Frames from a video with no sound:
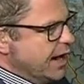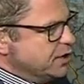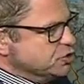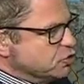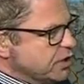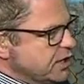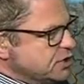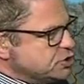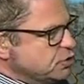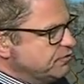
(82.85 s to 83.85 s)
and
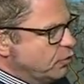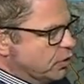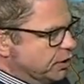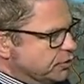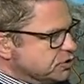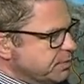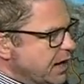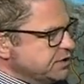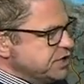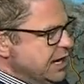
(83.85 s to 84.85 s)
Driggs, two to four in other
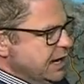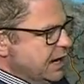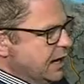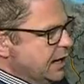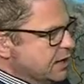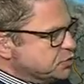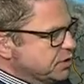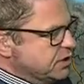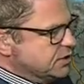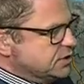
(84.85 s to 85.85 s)
spots uh, as
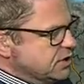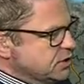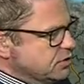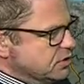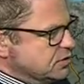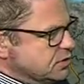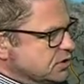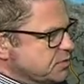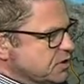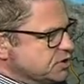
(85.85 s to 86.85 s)
we continue to
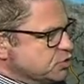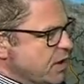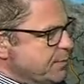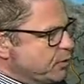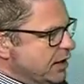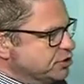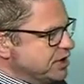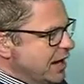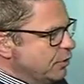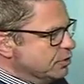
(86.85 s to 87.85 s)
experience these wraparound
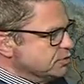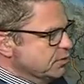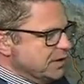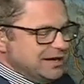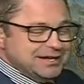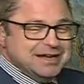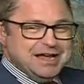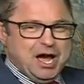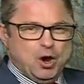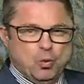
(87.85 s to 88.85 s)
showers, but mainly
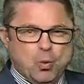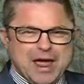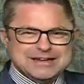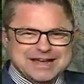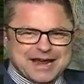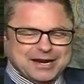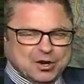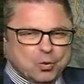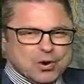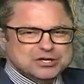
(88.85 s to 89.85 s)
a wet
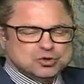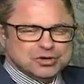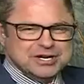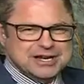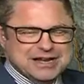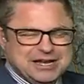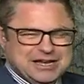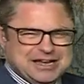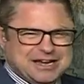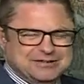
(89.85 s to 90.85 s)
and wintry
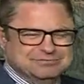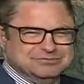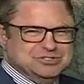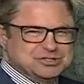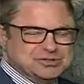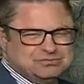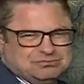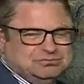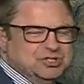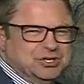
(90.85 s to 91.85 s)
and just
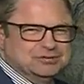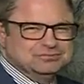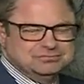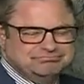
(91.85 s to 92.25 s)
you know